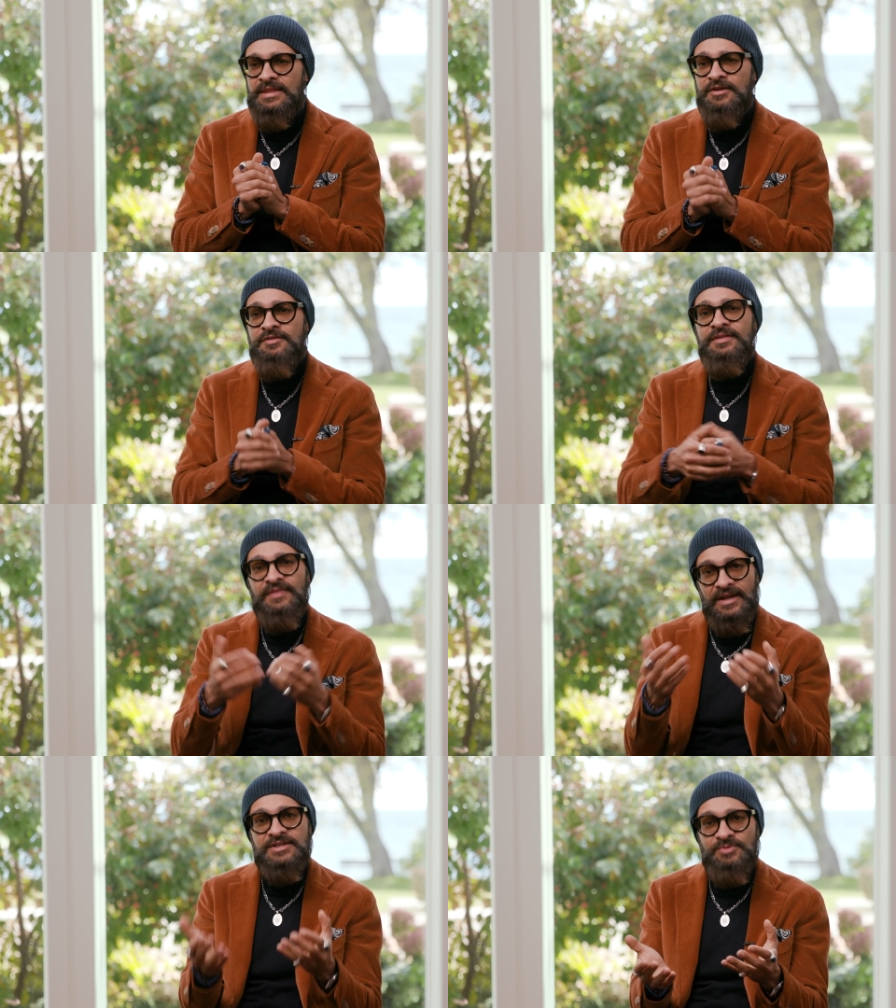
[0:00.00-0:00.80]
The other thing
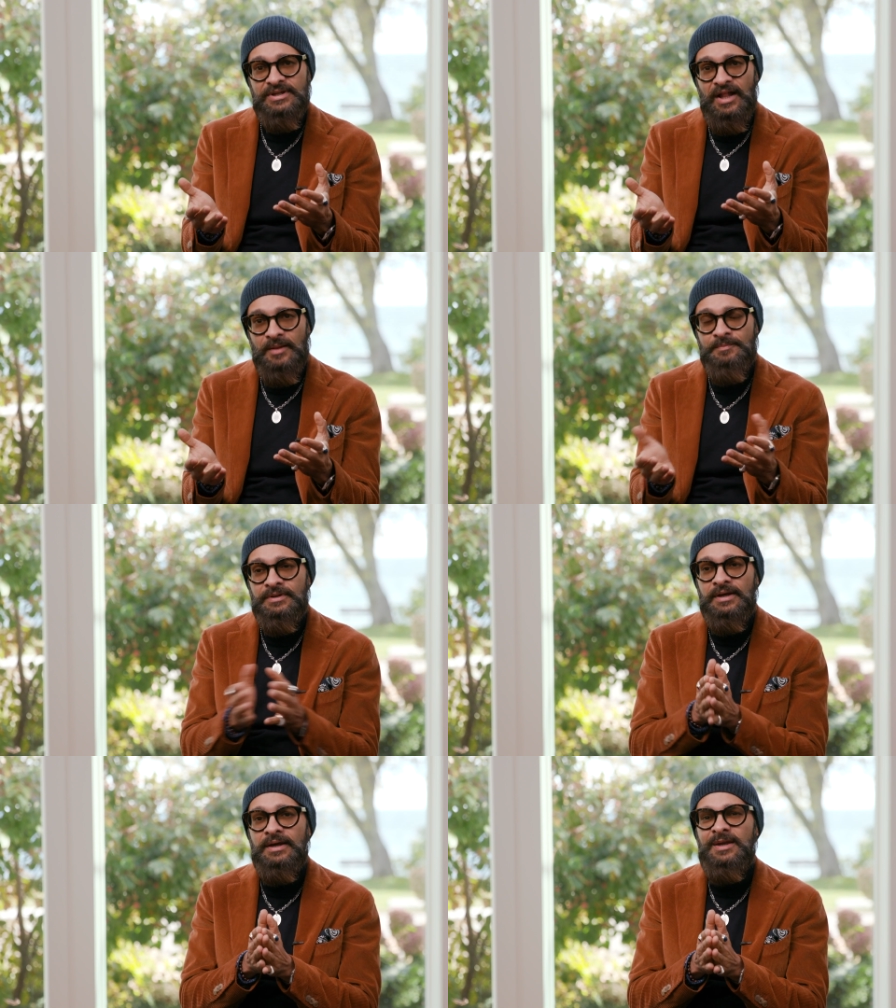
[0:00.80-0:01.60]
that has really helped
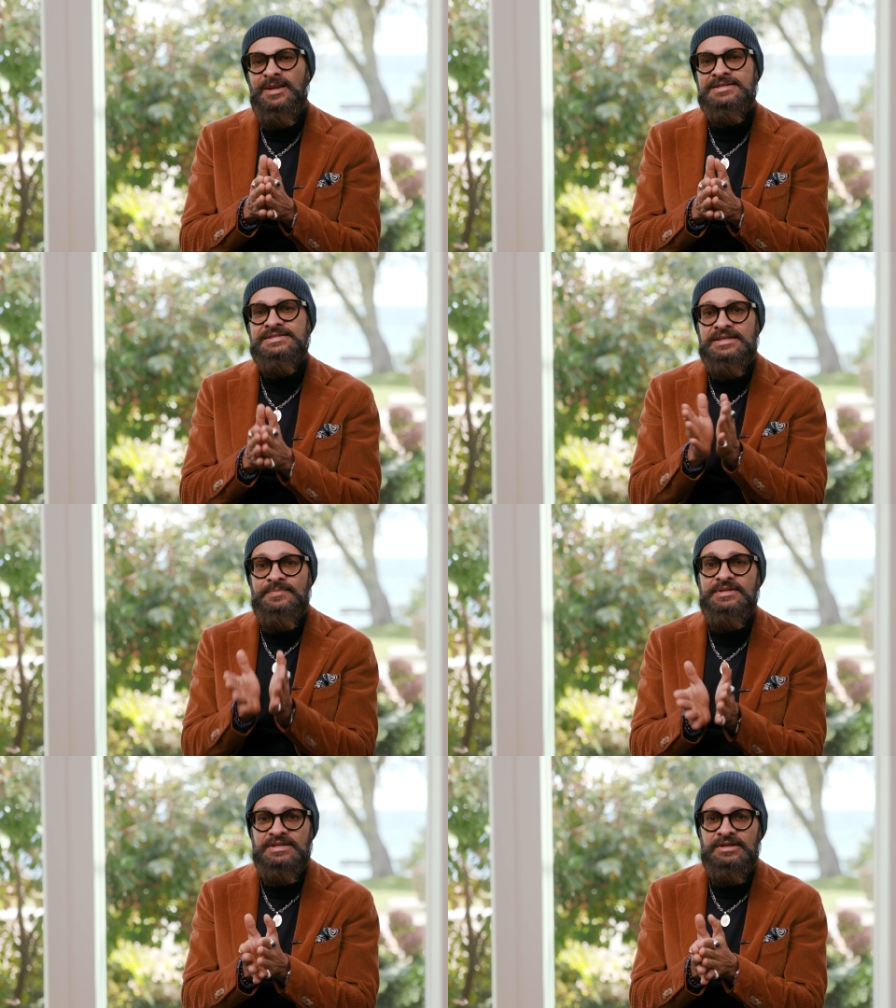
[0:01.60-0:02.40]
uh, is C
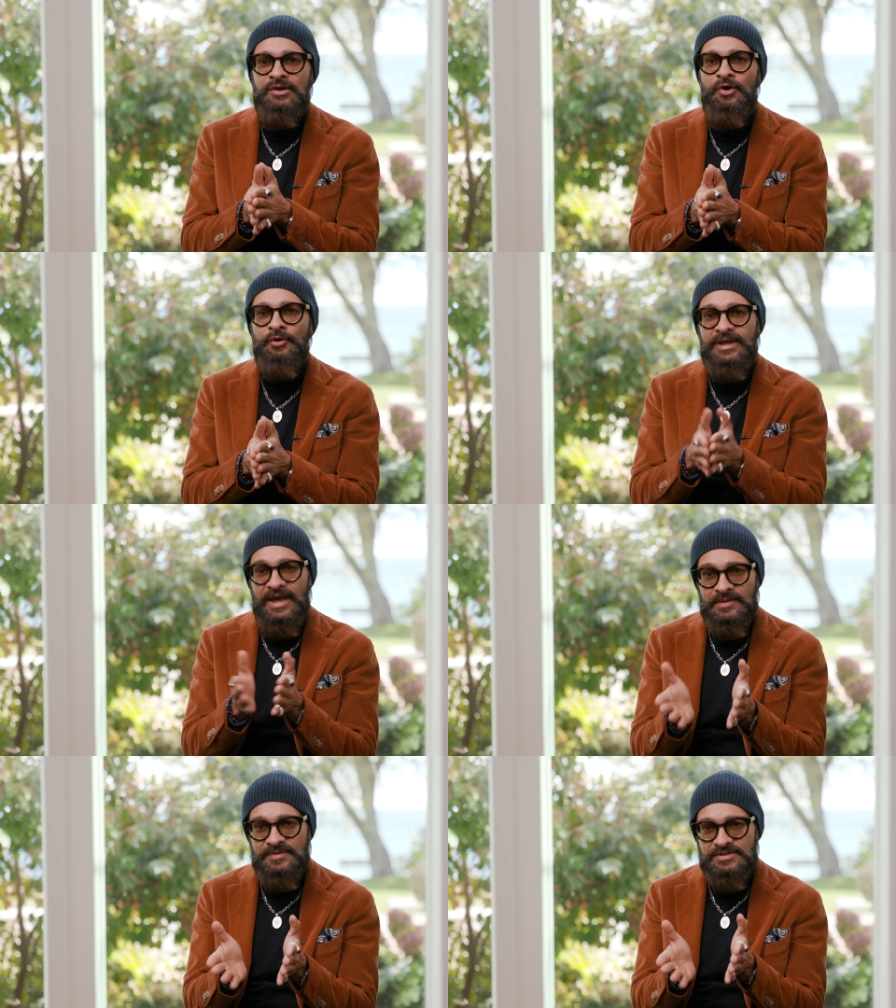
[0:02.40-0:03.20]
B D or
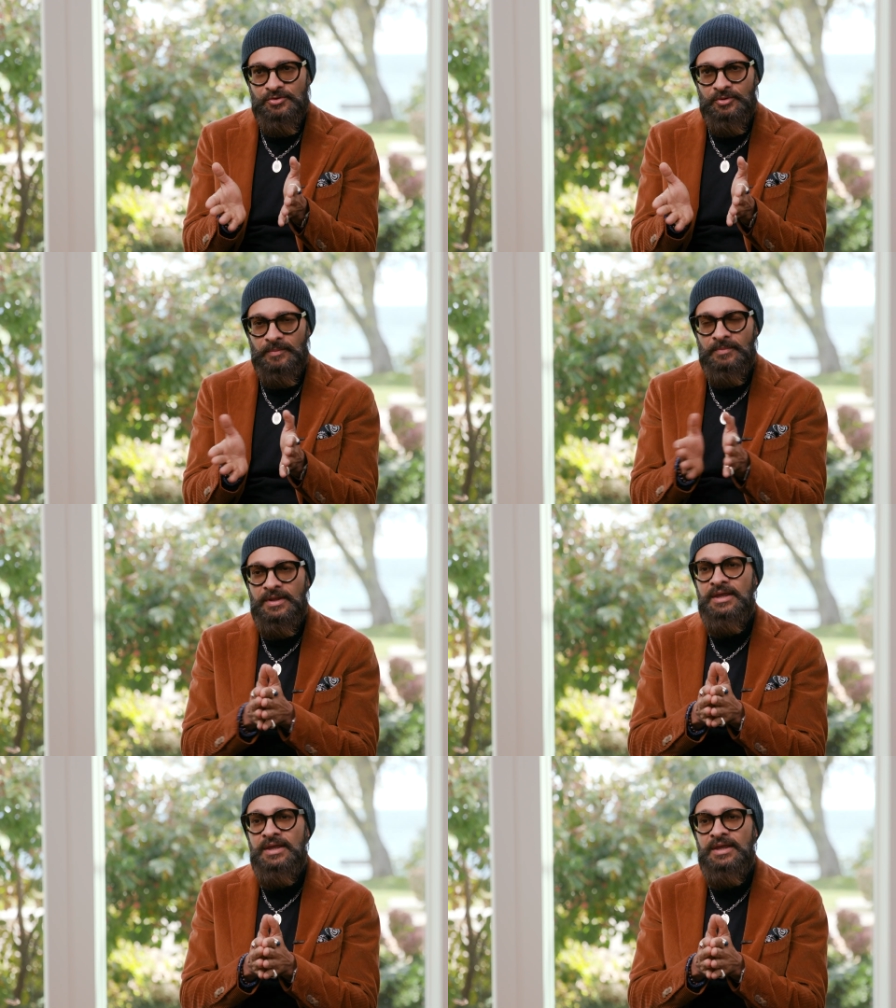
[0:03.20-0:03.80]
cannabis oil.